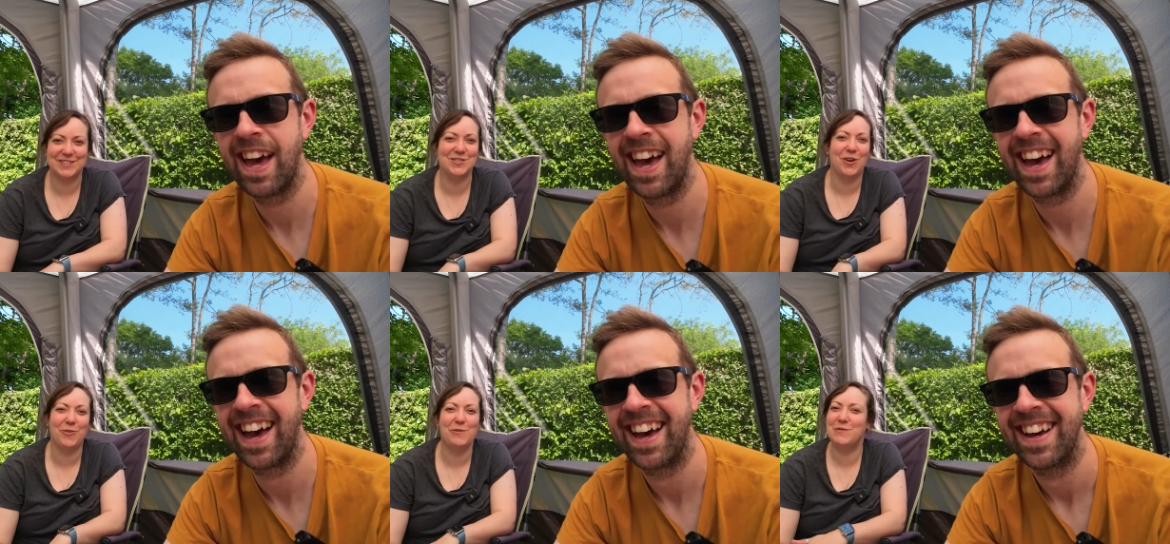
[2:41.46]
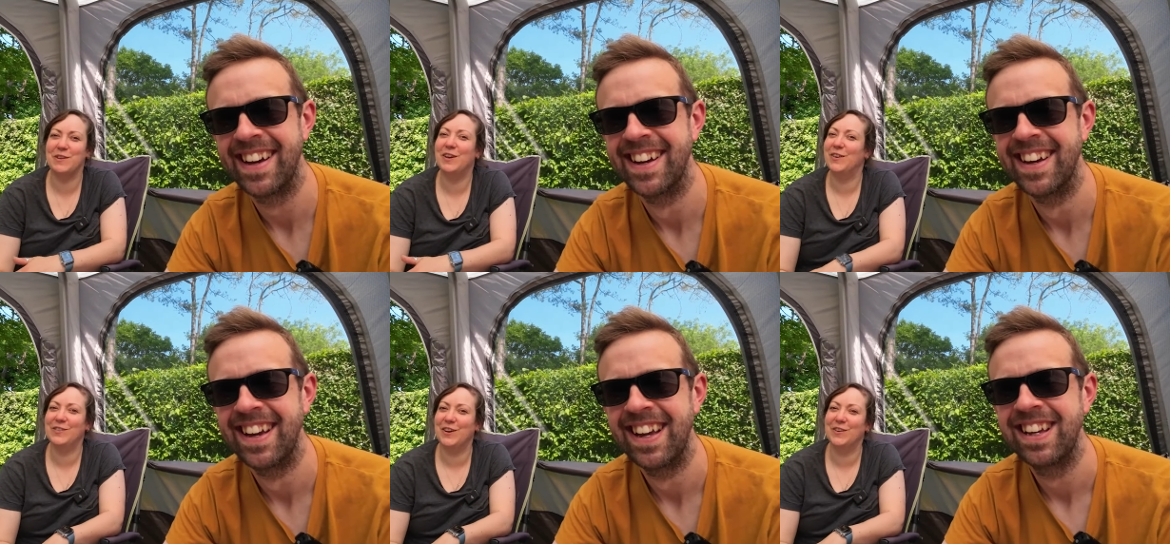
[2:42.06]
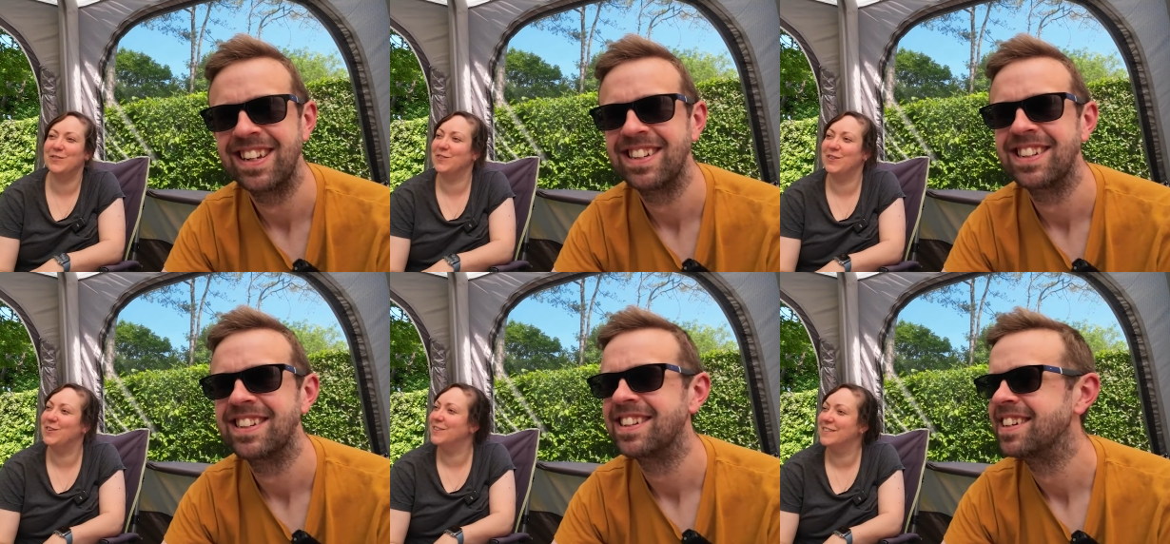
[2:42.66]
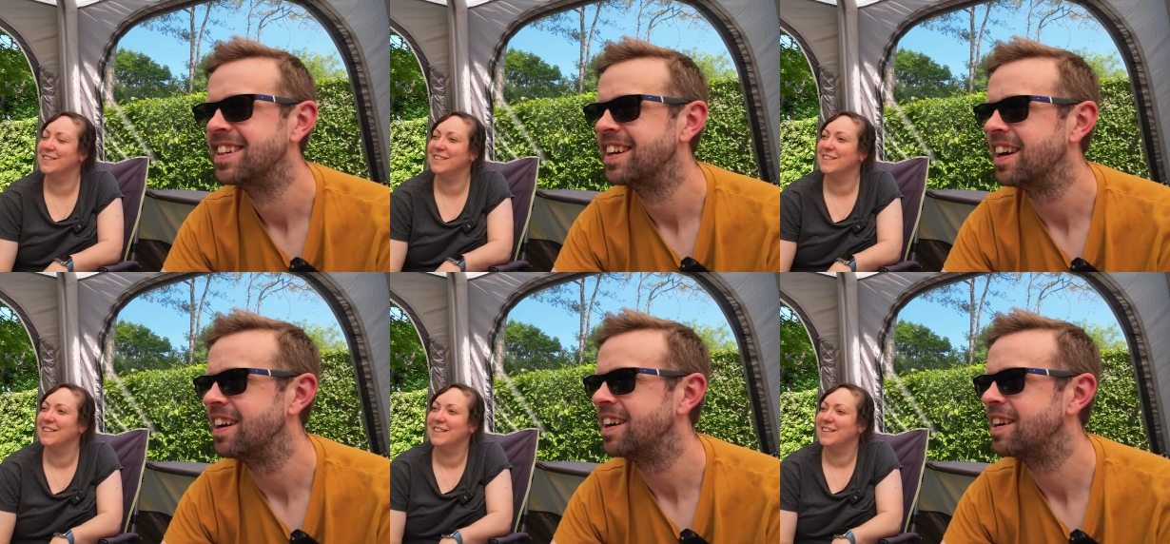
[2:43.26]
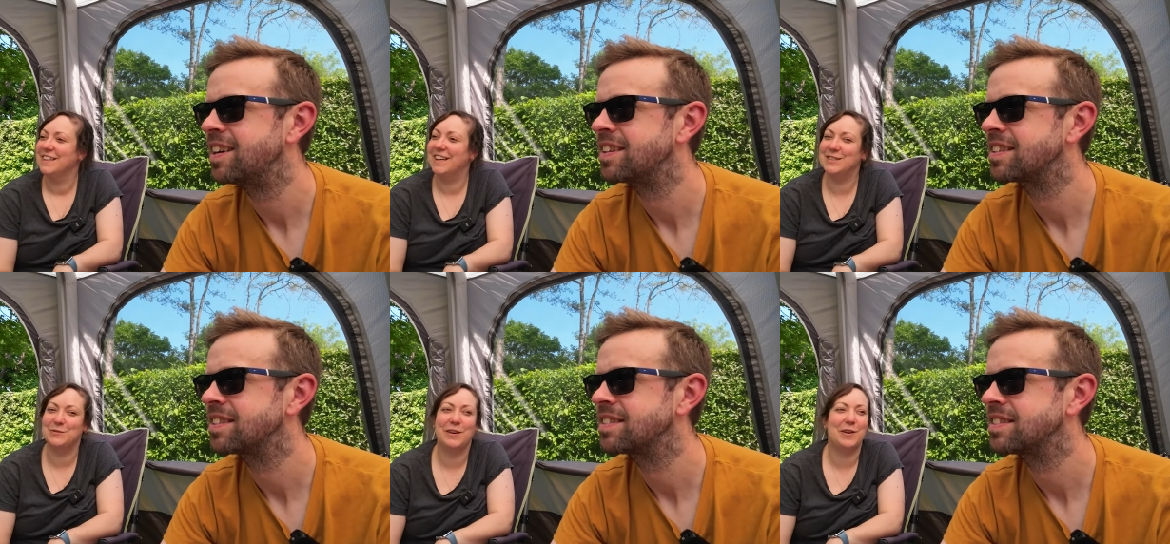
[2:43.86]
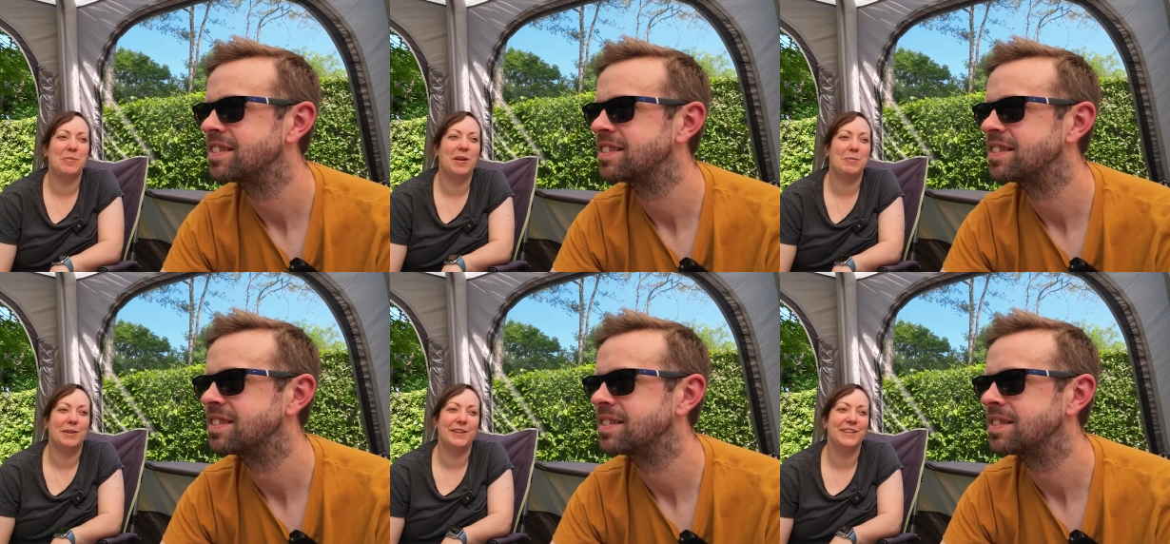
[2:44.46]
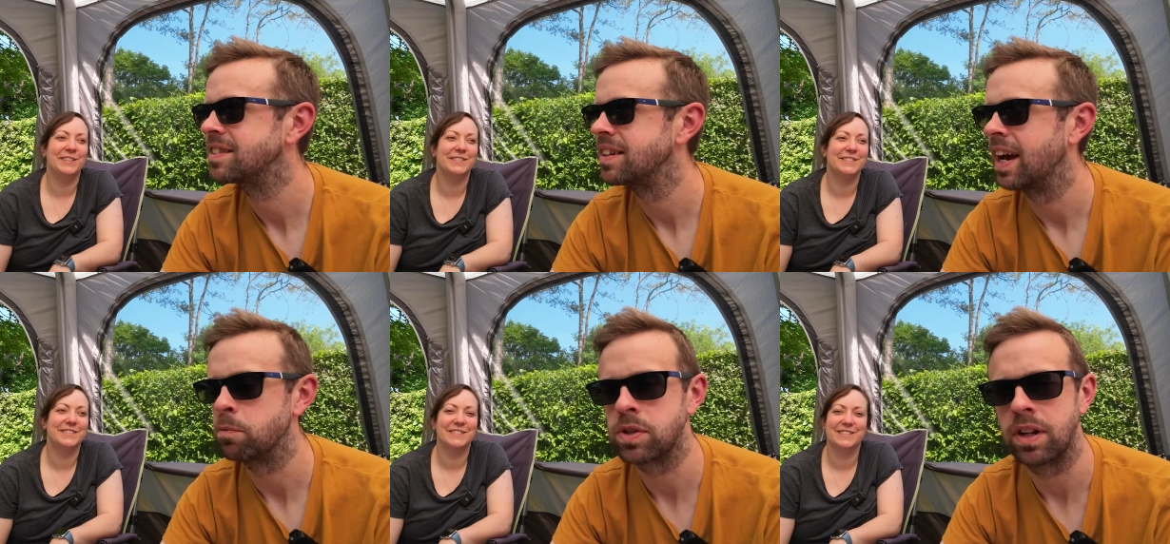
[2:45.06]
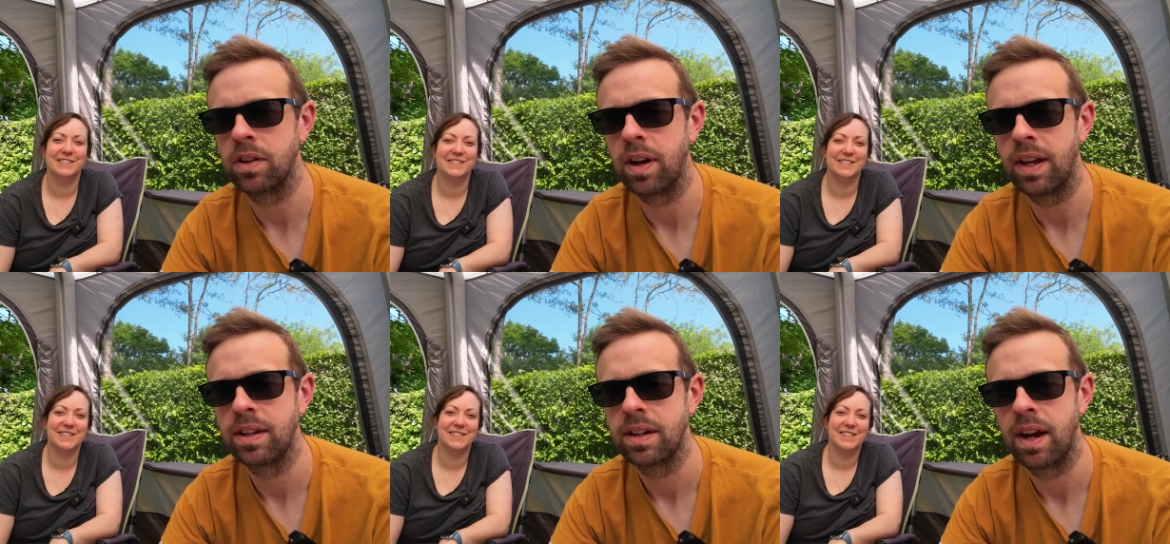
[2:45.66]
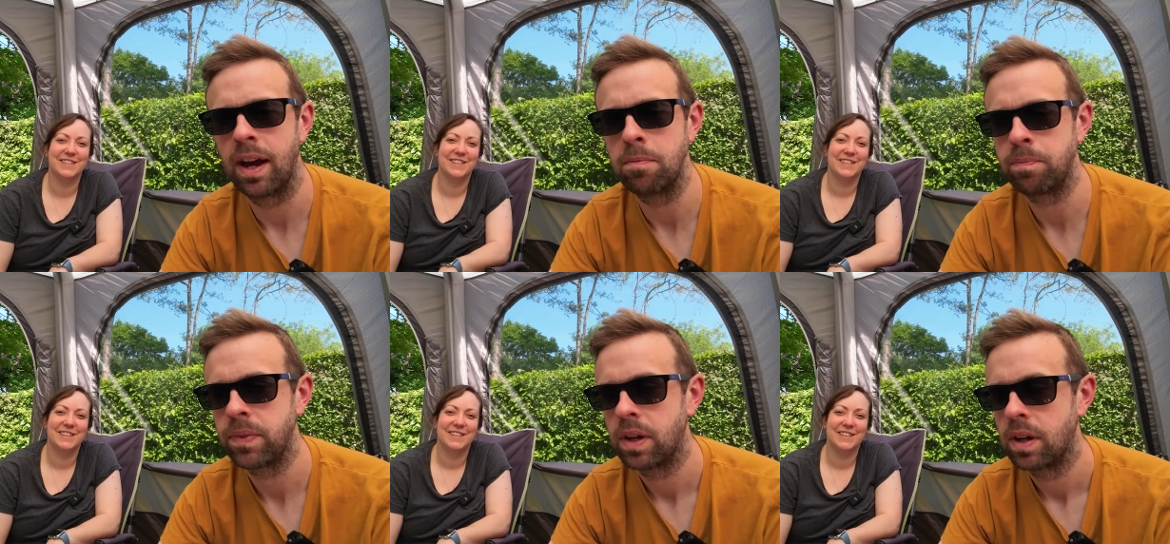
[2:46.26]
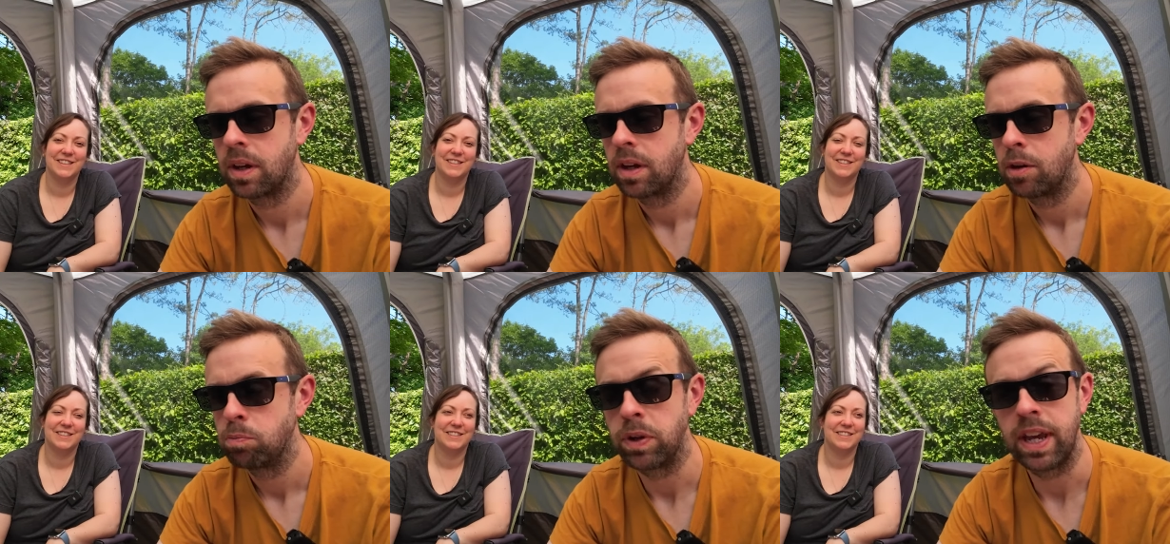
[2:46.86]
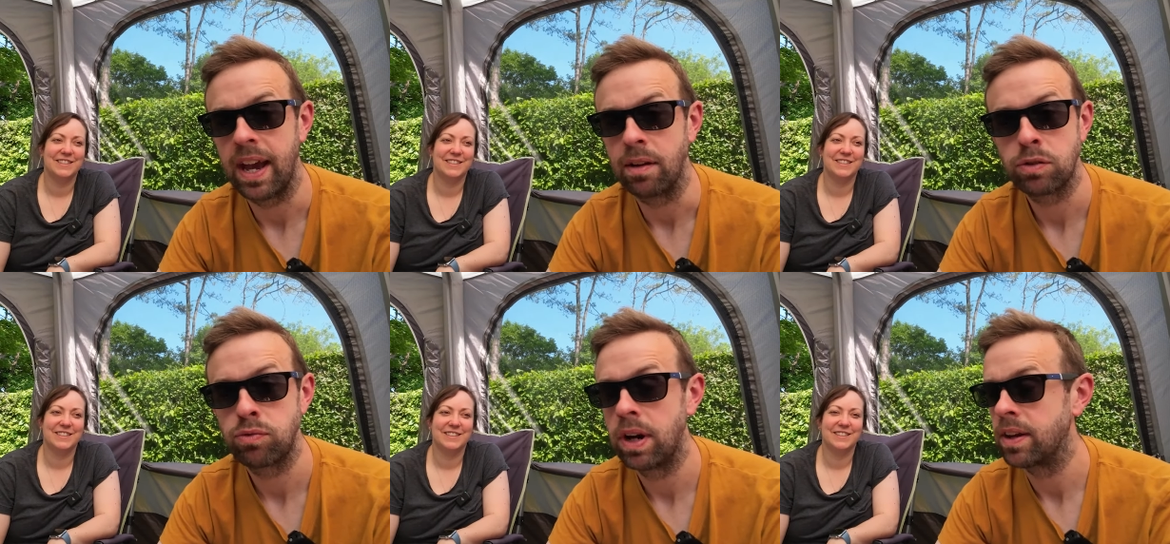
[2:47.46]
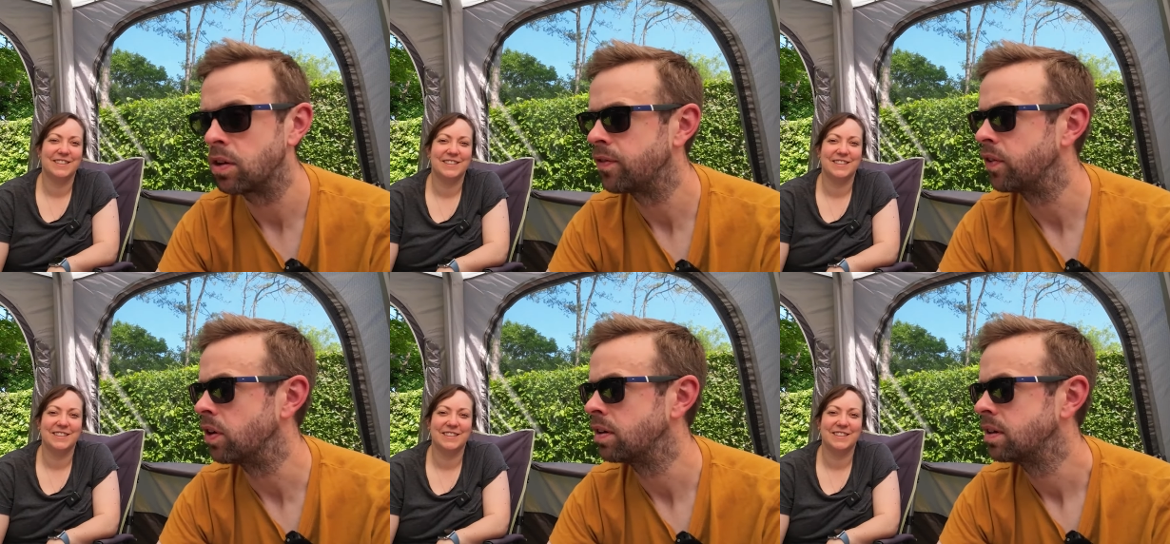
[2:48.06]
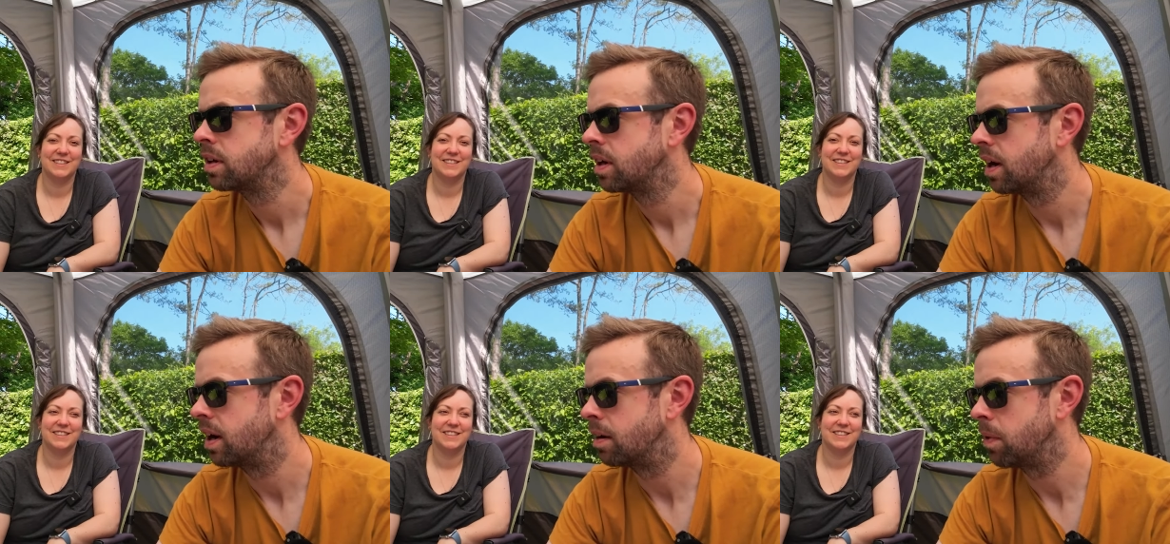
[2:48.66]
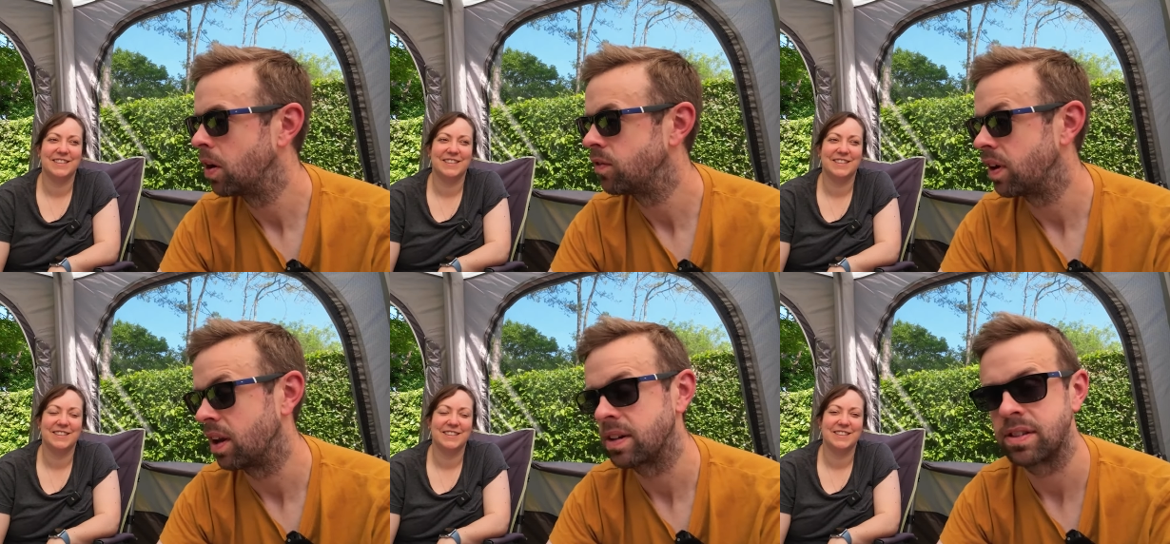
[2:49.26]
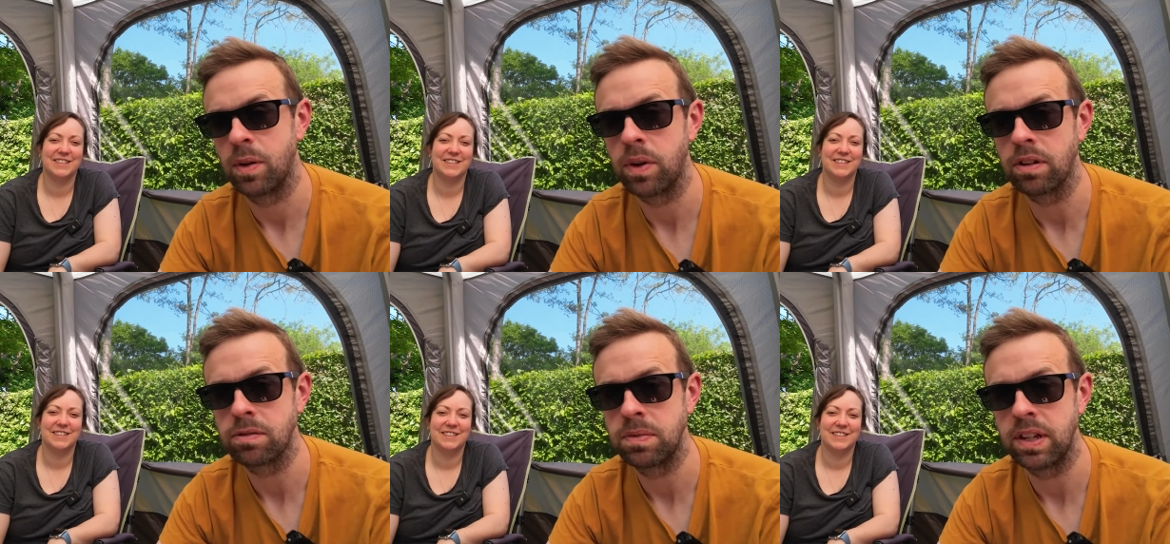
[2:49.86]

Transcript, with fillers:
Speaker 1: it's not one for you, Dernal It's very peoply.
Speaker 2: Absolutely. Um, but yeah, it was really good fun. Um, hopefully, like I say, we got some